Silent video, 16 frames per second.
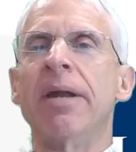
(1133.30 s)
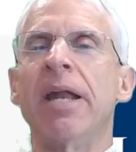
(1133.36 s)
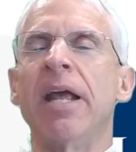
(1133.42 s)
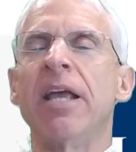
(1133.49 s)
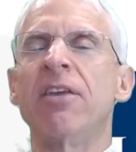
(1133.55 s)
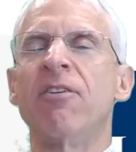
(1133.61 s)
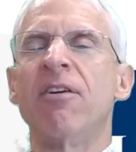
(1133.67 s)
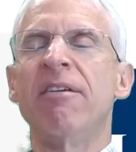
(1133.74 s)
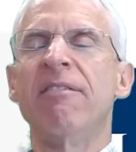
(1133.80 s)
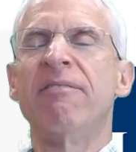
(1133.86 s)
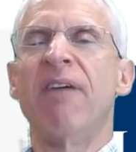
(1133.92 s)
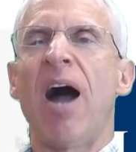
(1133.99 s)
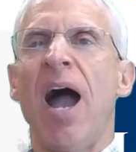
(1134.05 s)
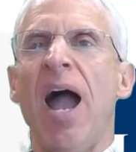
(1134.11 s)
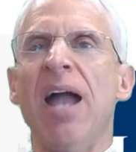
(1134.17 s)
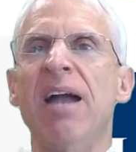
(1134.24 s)
GPT
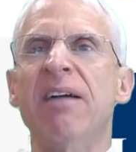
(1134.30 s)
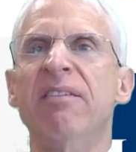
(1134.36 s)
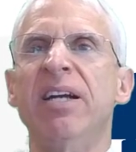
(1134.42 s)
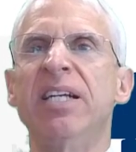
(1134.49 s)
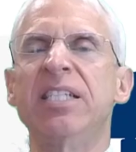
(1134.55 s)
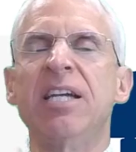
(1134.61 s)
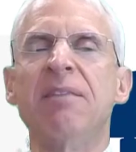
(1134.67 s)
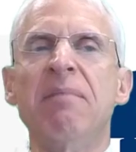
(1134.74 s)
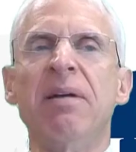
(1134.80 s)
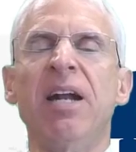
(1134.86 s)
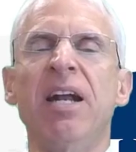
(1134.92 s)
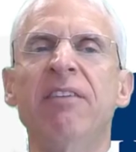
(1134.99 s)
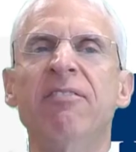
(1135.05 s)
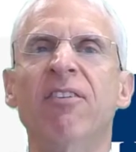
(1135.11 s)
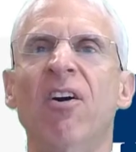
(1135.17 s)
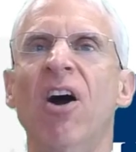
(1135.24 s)
3.5 and
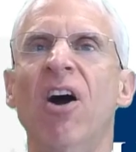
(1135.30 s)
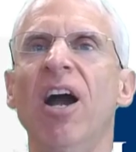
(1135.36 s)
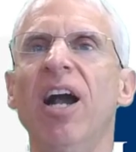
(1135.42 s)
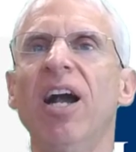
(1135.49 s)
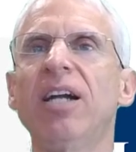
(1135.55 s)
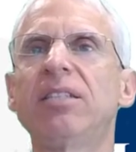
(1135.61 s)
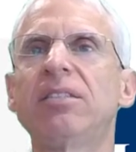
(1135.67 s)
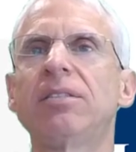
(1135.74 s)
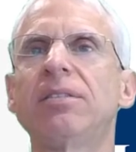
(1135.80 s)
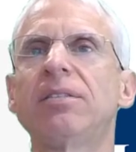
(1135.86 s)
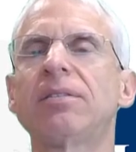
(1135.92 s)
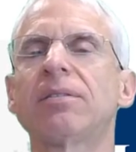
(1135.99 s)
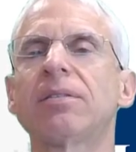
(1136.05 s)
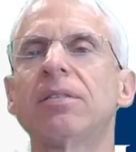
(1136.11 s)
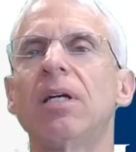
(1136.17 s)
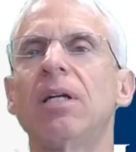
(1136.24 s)
GPT 4.
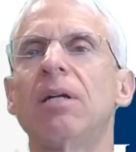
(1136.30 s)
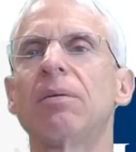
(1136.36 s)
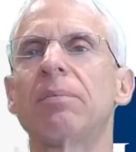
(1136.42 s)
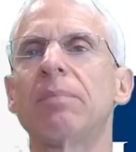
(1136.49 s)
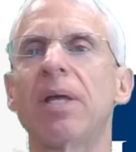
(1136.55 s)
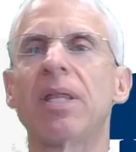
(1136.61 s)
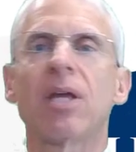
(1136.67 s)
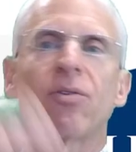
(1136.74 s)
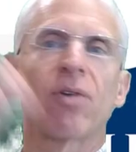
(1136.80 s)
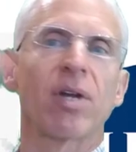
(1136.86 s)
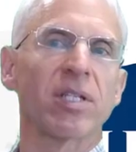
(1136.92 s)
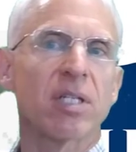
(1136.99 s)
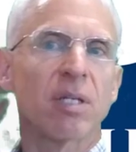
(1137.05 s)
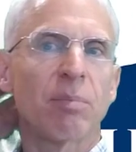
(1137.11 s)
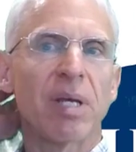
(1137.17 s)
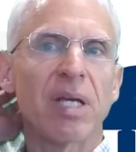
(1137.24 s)

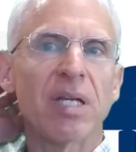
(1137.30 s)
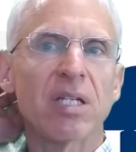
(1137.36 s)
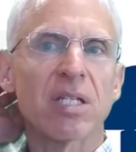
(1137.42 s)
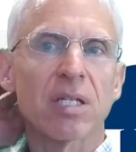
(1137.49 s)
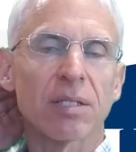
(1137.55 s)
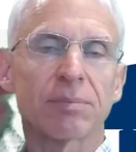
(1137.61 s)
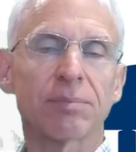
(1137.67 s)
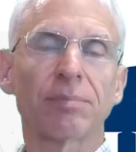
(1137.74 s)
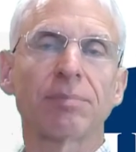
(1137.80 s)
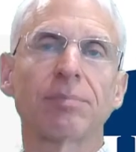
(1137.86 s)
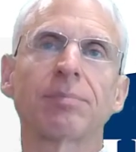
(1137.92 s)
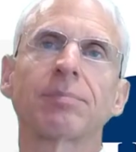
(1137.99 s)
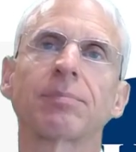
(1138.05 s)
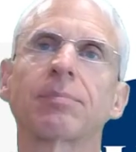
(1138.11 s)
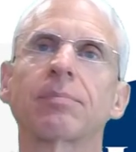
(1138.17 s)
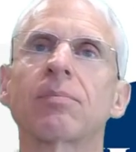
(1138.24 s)
May they rest in peace.